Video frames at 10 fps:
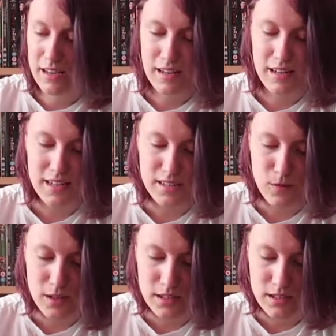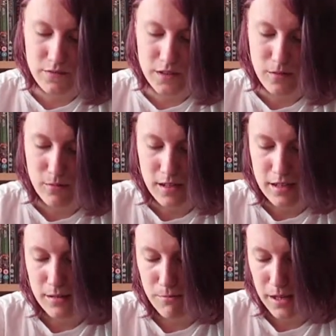Uh, next one is a film
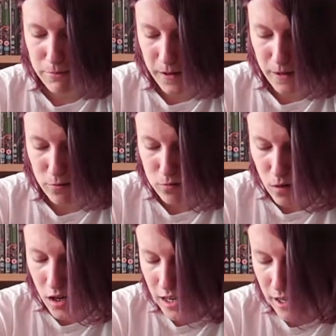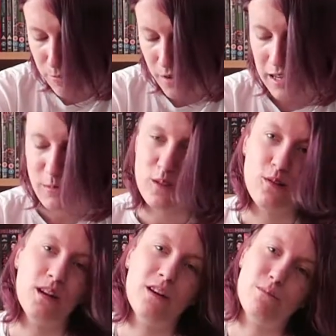that made me cry, but I
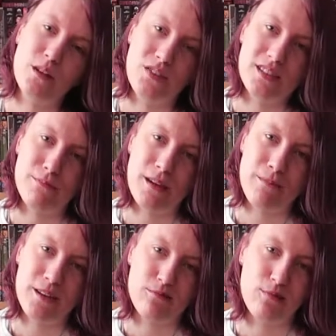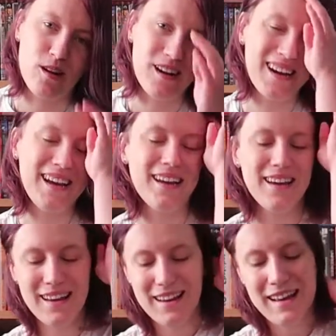absolutely love movies that make me cry,
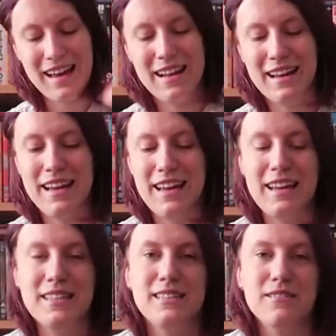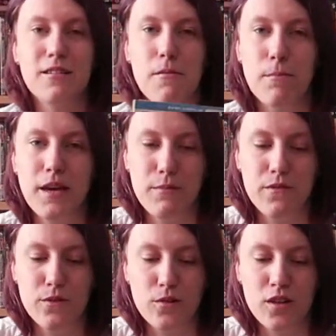and that is Me
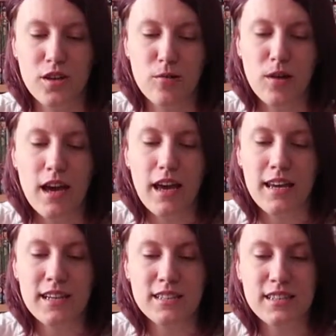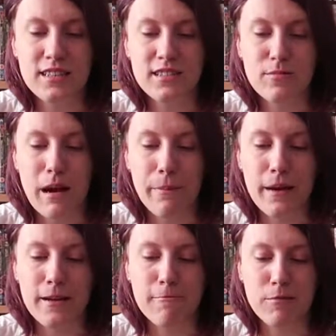Before You. It is still in its
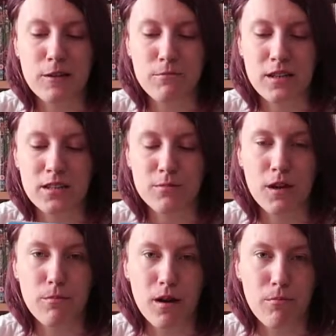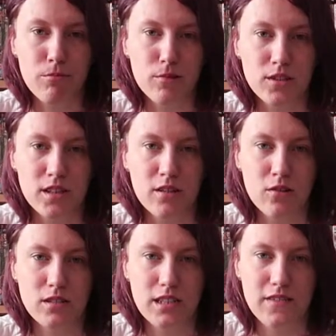wrapping, but because my mum brought it
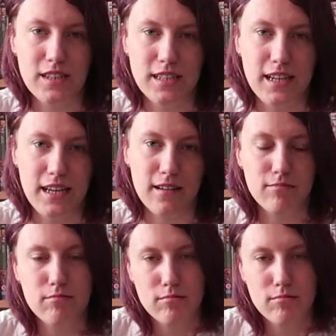on DVD